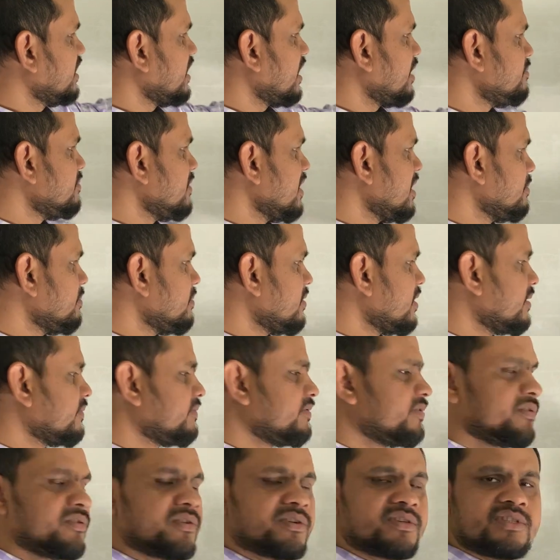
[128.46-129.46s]
the member
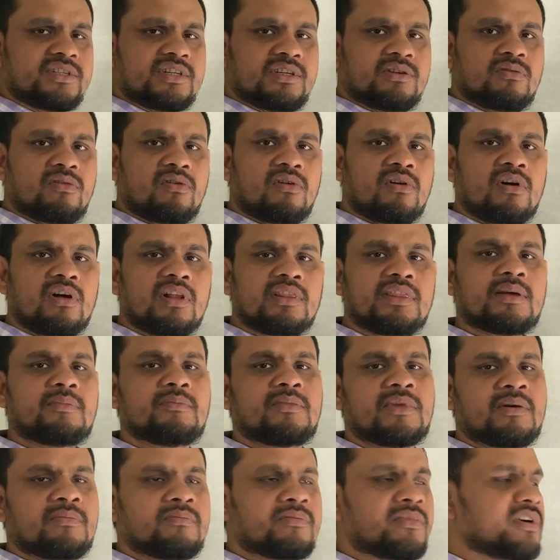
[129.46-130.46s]
force in all the
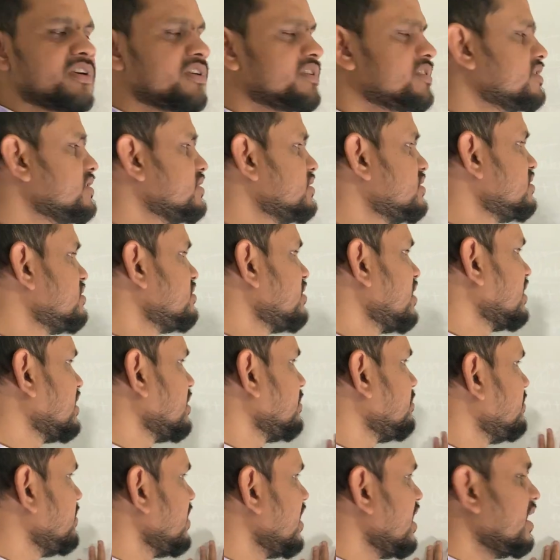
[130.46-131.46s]
members. So at the
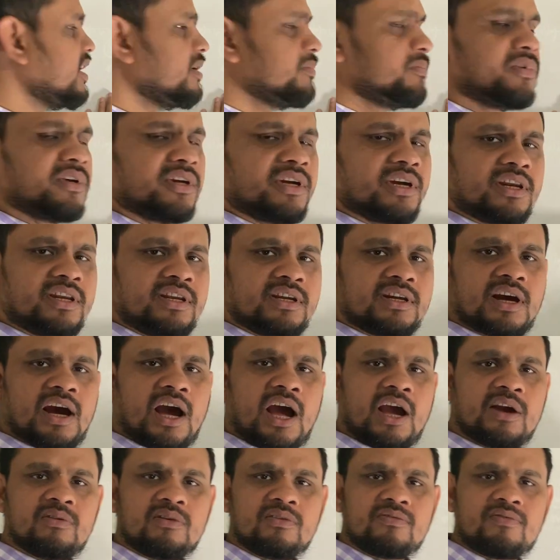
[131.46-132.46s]
very beginning,
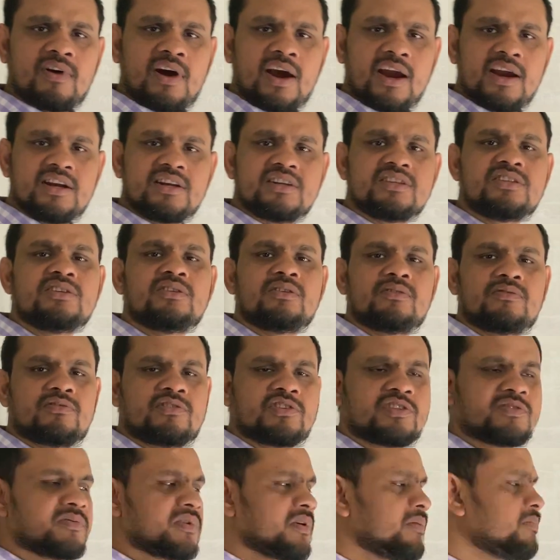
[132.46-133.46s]
I will find zero
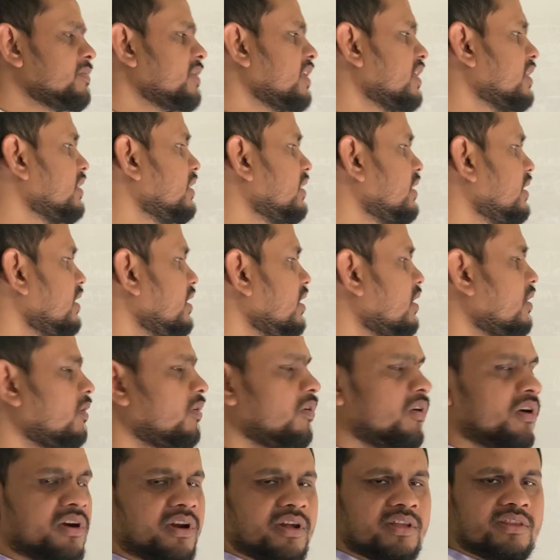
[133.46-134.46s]
force member.
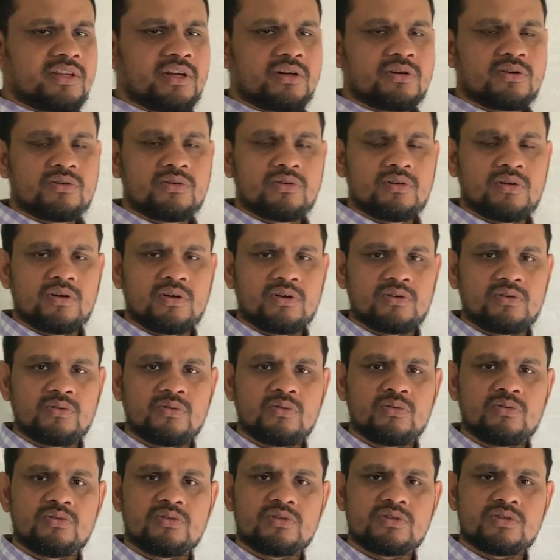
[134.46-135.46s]
What are the
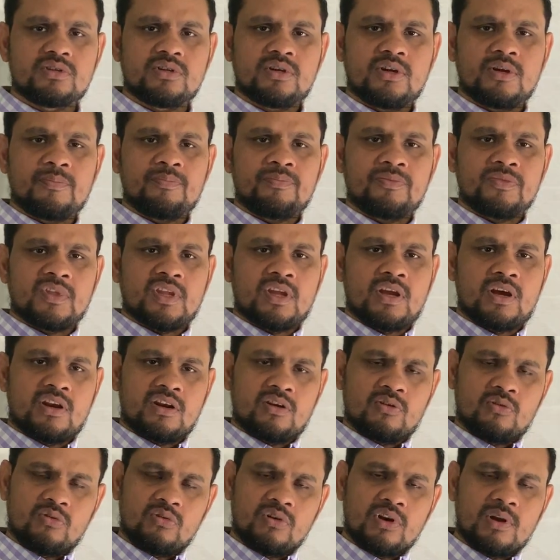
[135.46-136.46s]
two rules?
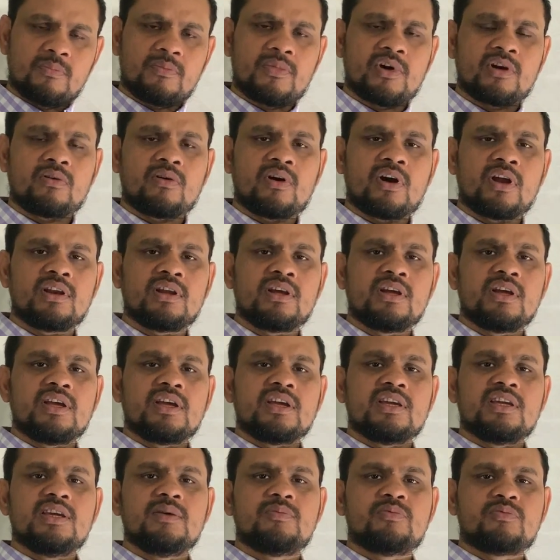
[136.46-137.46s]
Rule number 1:
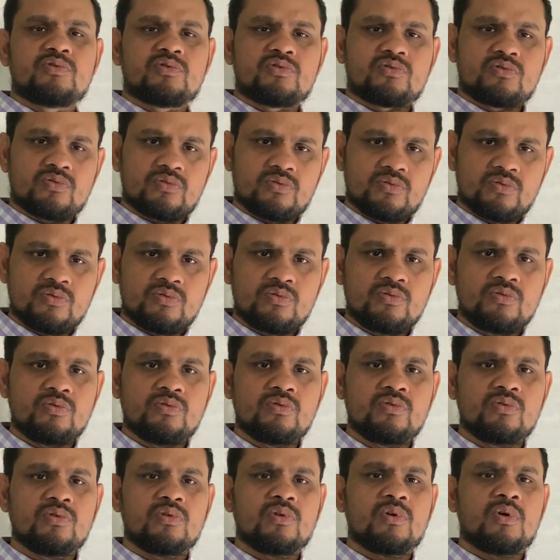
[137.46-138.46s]
if
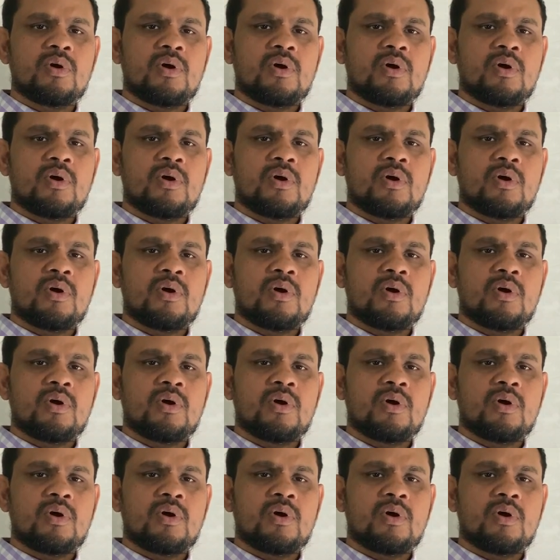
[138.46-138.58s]
two